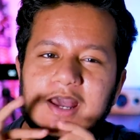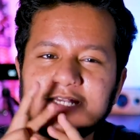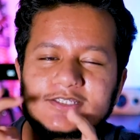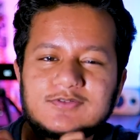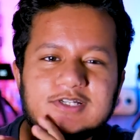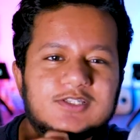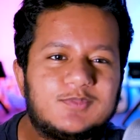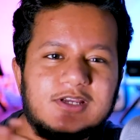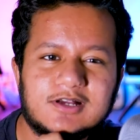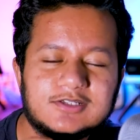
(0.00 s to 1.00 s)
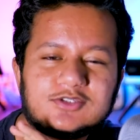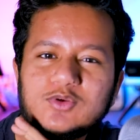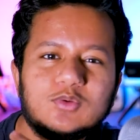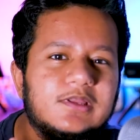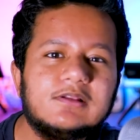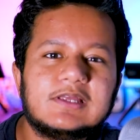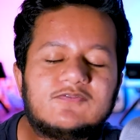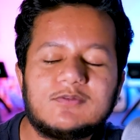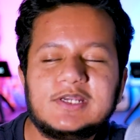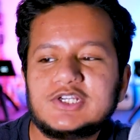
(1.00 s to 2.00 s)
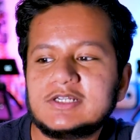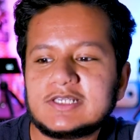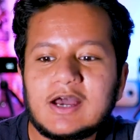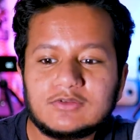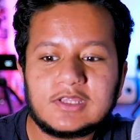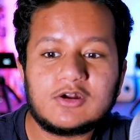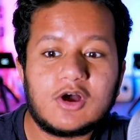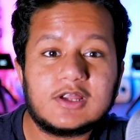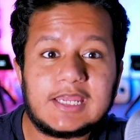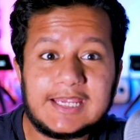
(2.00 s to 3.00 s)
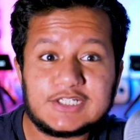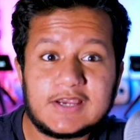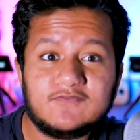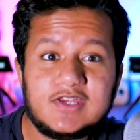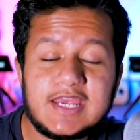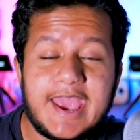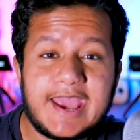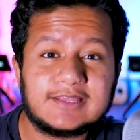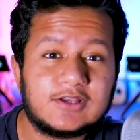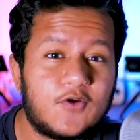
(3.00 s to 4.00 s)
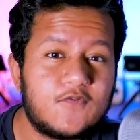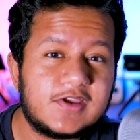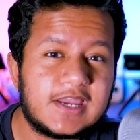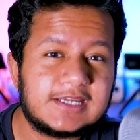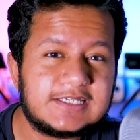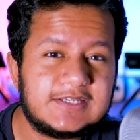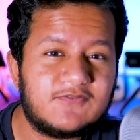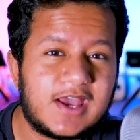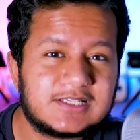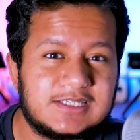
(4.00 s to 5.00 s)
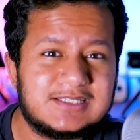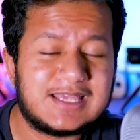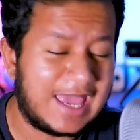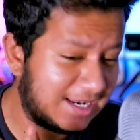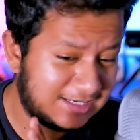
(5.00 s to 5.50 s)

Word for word: asterisk, because so little information is out there on HIV and the COVID 19 vaccines and